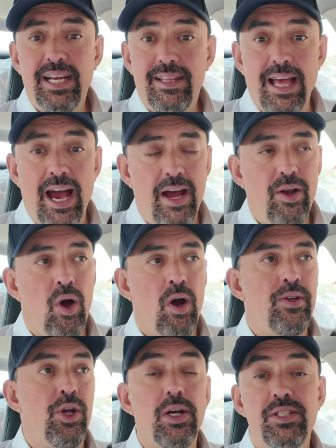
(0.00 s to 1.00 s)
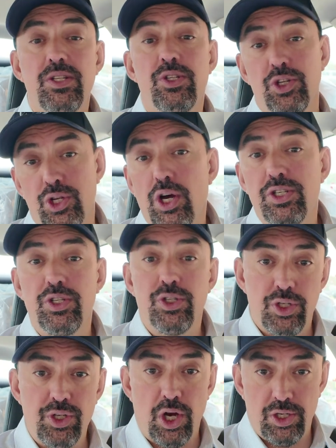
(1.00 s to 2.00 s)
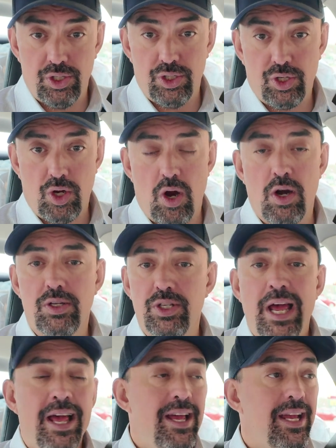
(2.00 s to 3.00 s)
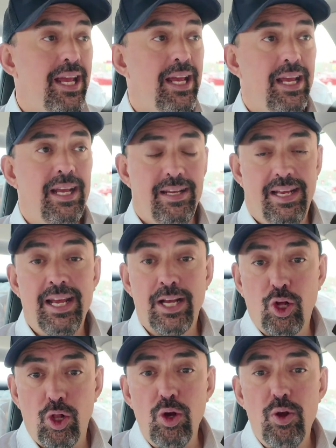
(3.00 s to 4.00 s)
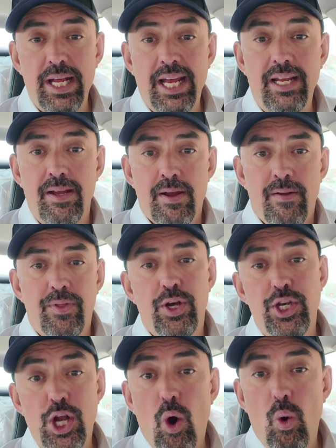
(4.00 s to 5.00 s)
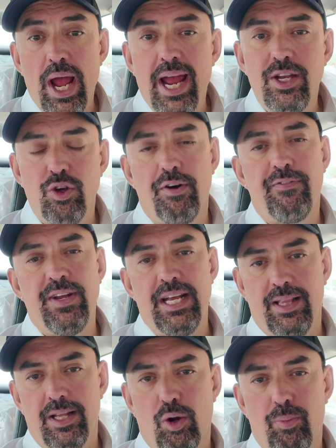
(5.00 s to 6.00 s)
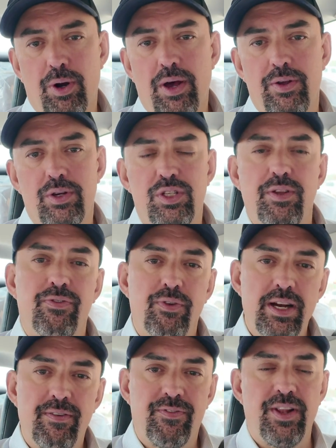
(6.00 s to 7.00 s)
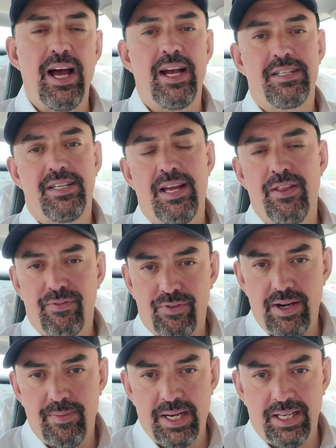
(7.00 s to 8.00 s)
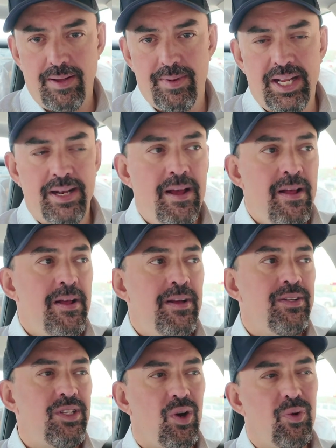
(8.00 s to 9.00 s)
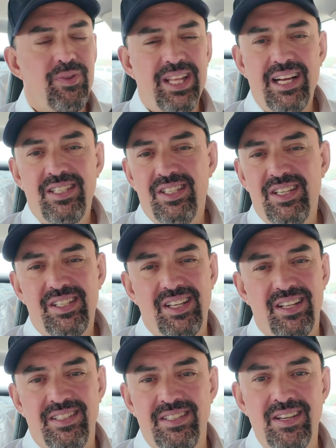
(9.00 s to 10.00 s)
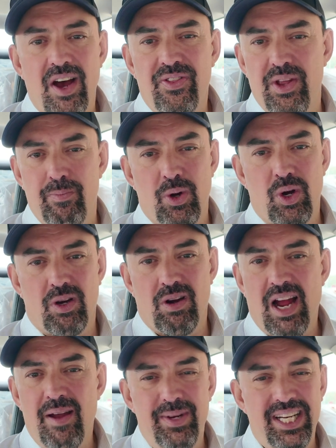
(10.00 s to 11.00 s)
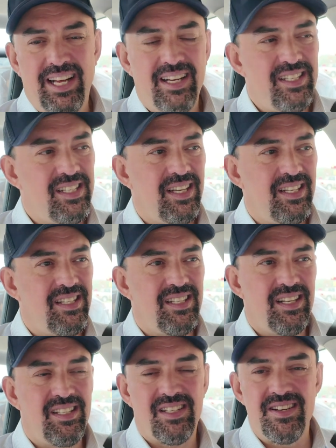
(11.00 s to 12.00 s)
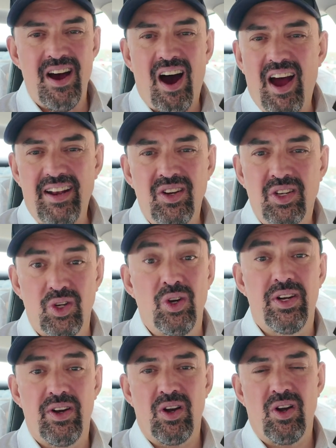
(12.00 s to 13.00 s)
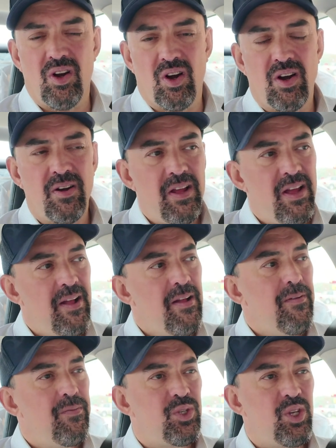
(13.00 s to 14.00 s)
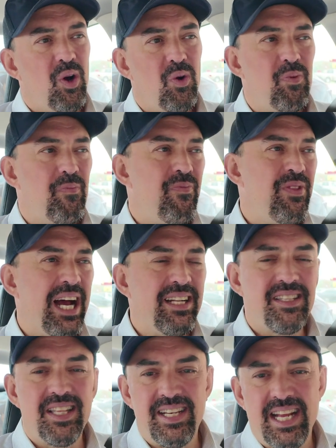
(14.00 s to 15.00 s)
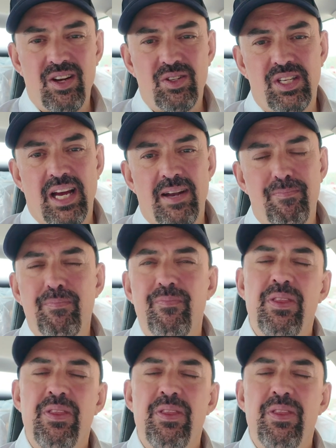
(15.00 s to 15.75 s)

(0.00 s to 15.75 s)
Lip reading: get that on dozens and dozens and dozens of cards, including the no annual fee little brothers, the Freedom Flex and the Freedom Unlimited. So that's just a nothing burger. I mean, it's not a good earner. So that's the downside.